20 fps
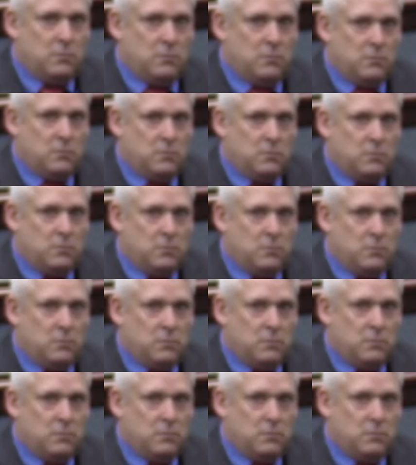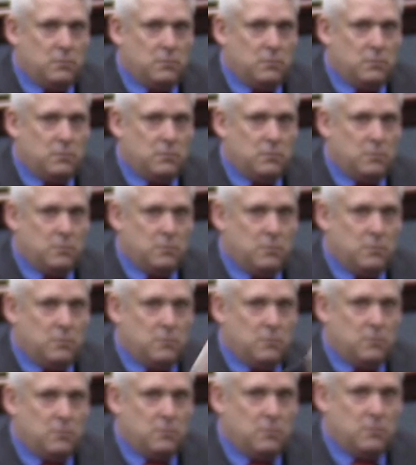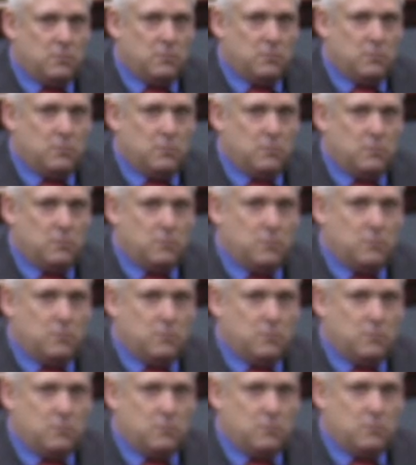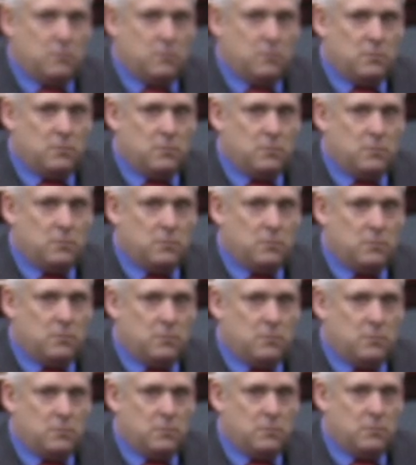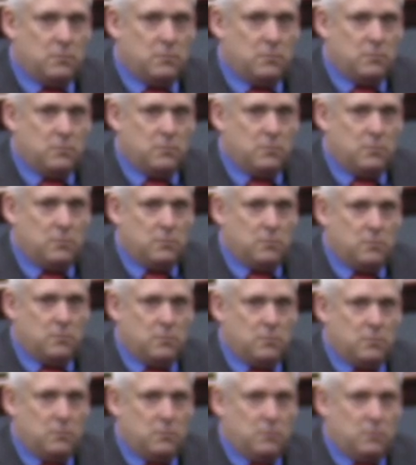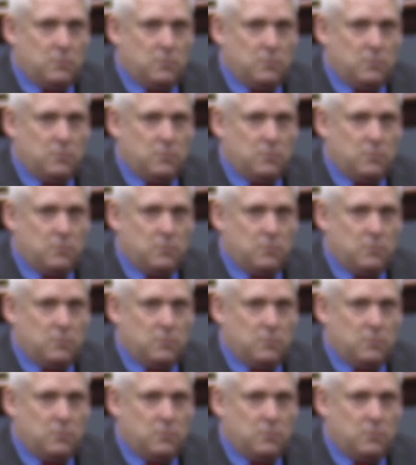(not speaking)